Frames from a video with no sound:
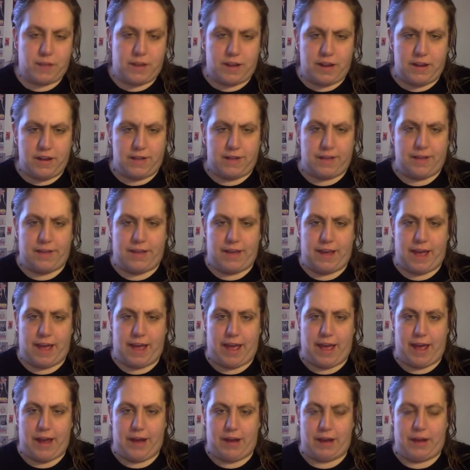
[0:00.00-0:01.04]
and then they
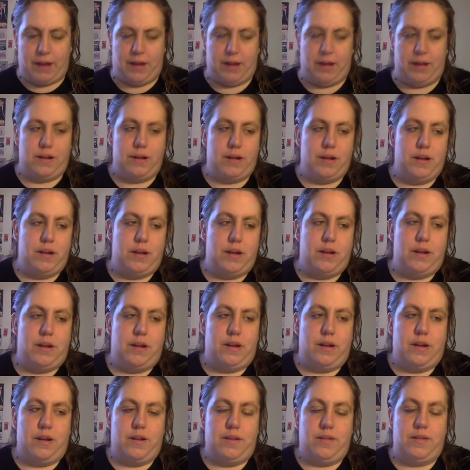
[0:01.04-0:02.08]
had
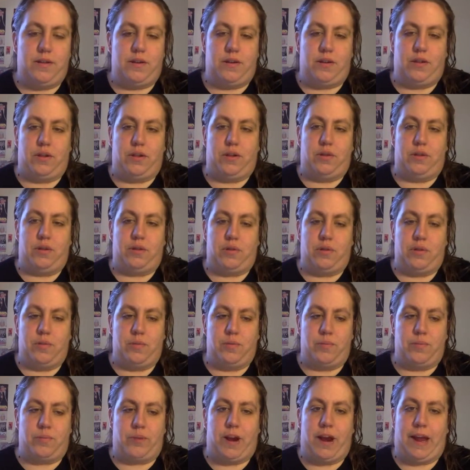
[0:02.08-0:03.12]
their little
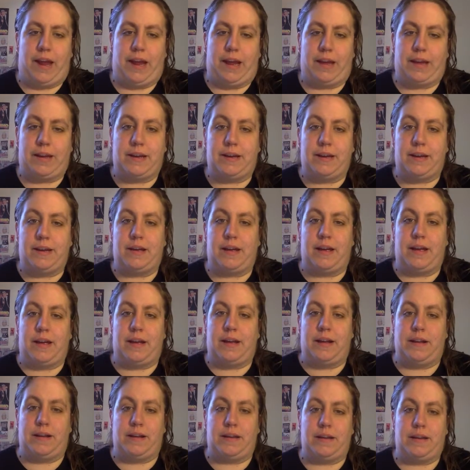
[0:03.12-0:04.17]
break
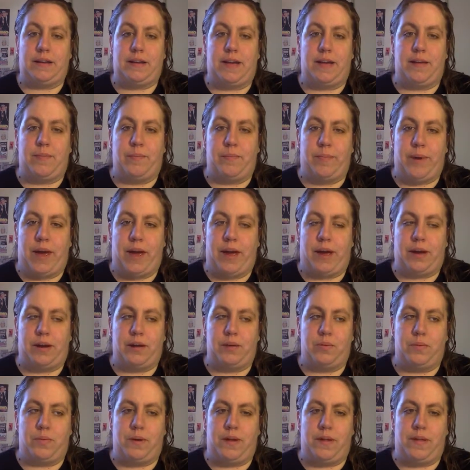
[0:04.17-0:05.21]
and came
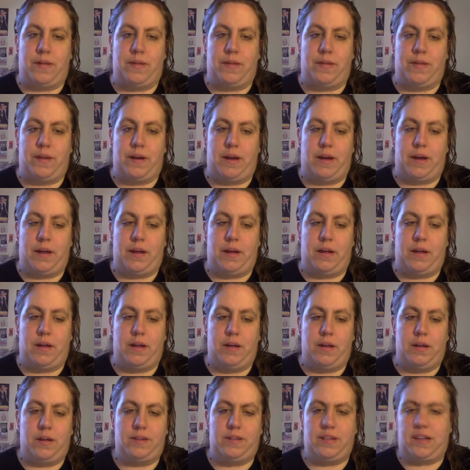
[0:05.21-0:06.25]
back with
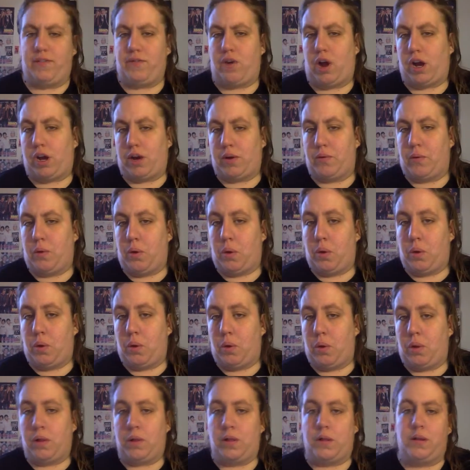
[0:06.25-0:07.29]
Save Rock and
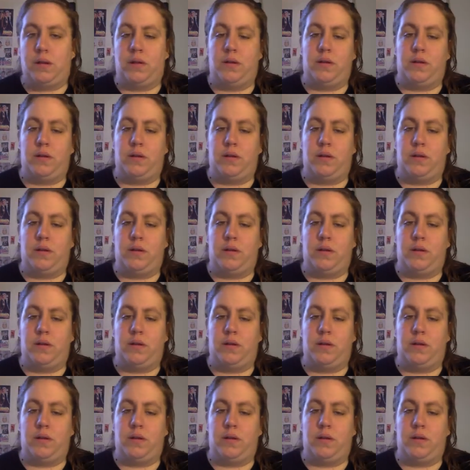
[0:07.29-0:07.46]
Roll,